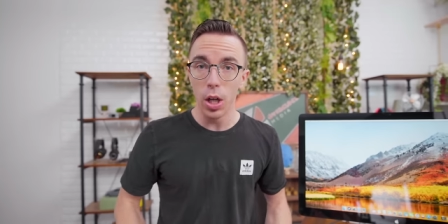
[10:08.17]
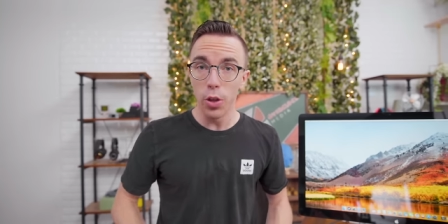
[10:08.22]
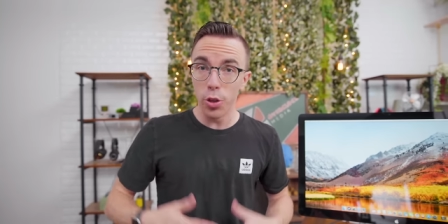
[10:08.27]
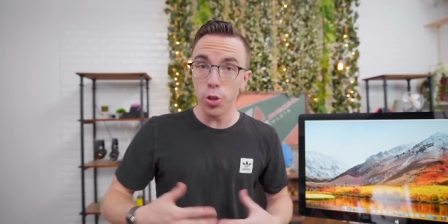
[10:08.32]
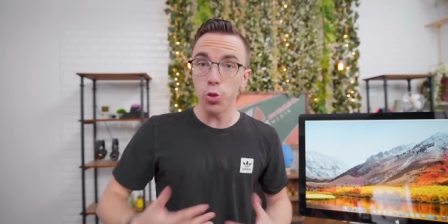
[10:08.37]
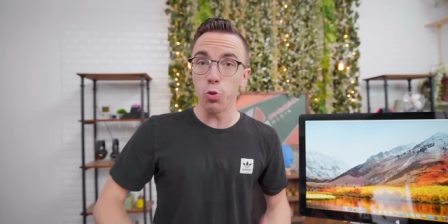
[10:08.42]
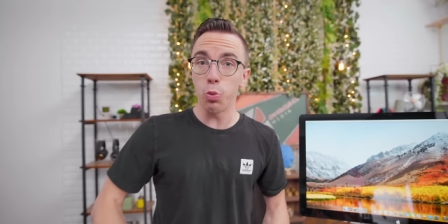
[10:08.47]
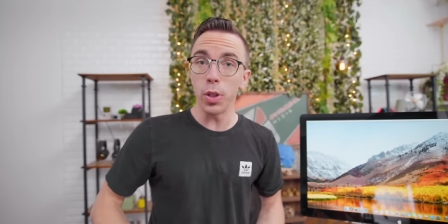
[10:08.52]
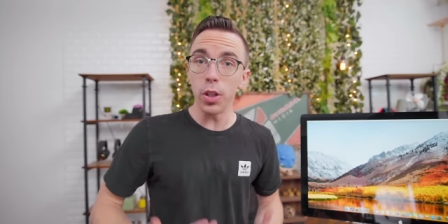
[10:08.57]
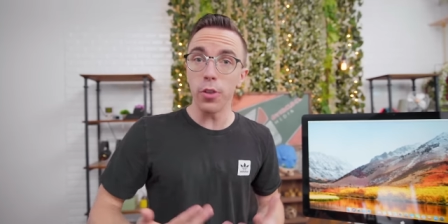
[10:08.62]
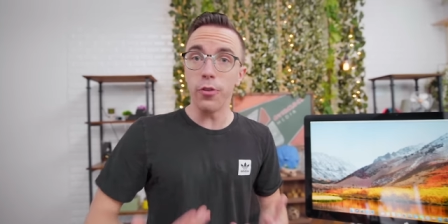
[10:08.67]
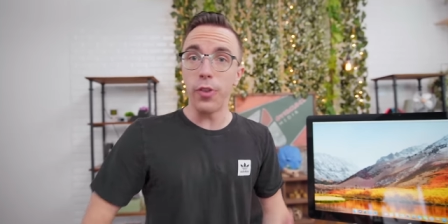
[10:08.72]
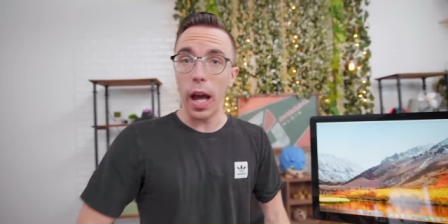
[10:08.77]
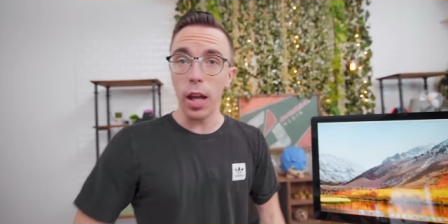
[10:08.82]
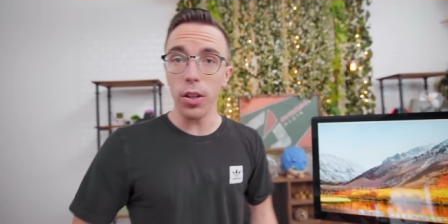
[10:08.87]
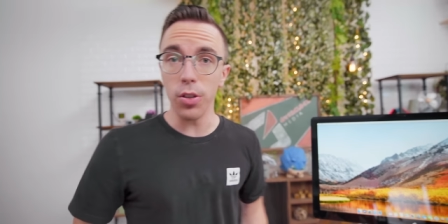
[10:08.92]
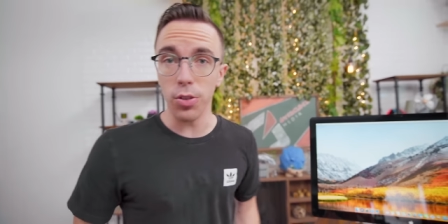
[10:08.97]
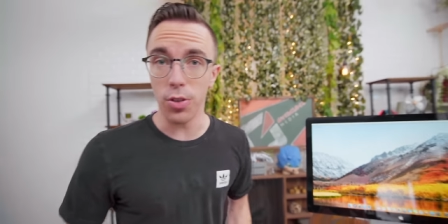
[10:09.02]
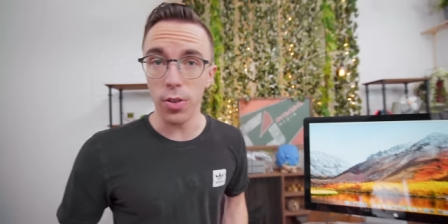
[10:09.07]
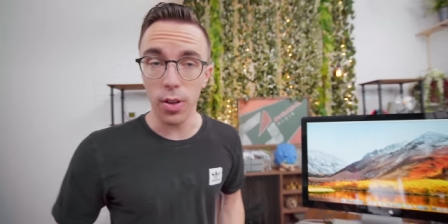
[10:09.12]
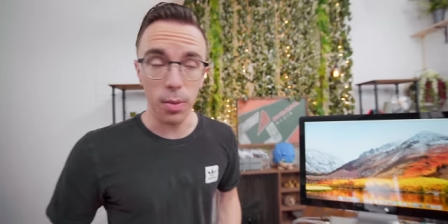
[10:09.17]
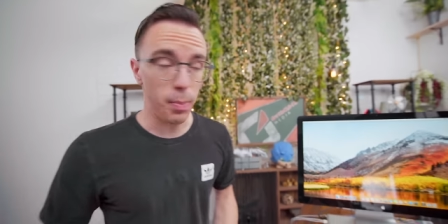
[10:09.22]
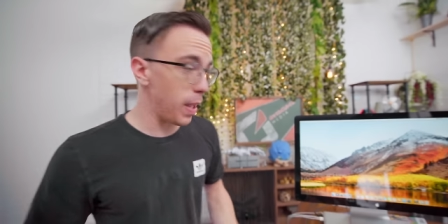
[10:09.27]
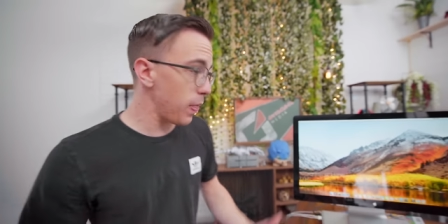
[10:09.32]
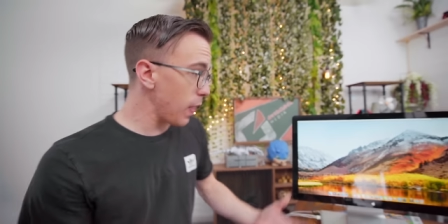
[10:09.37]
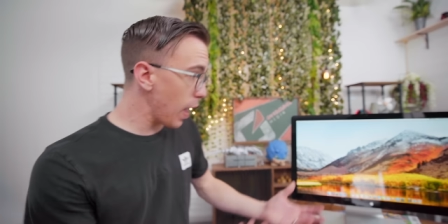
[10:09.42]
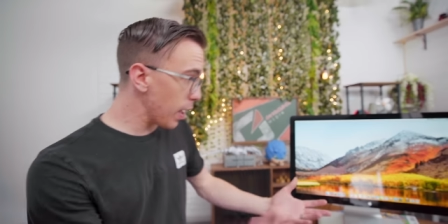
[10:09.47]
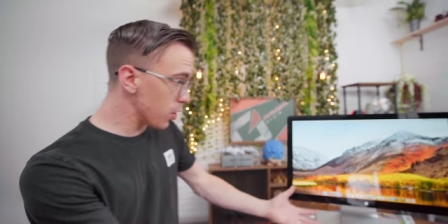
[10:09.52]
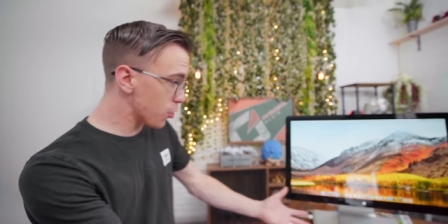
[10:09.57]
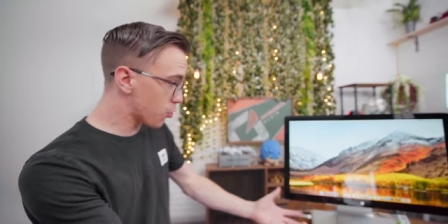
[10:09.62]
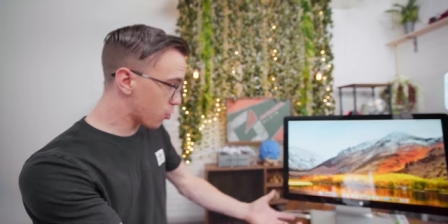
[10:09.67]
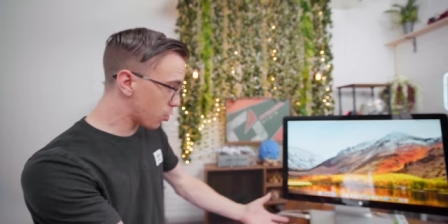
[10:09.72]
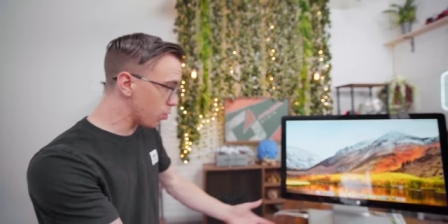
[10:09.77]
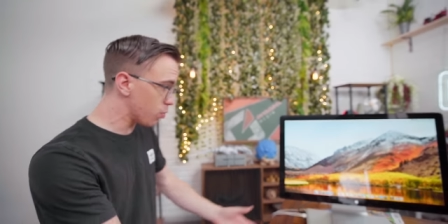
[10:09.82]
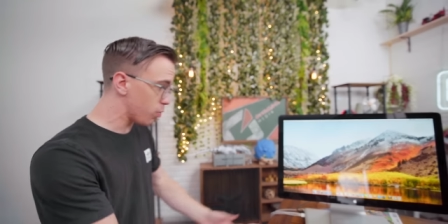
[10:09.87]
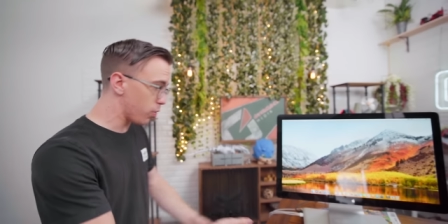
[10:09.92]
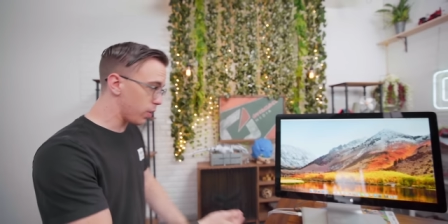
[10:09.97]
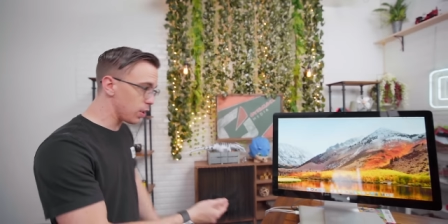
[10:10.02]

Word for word: there's real value to them, and that is true.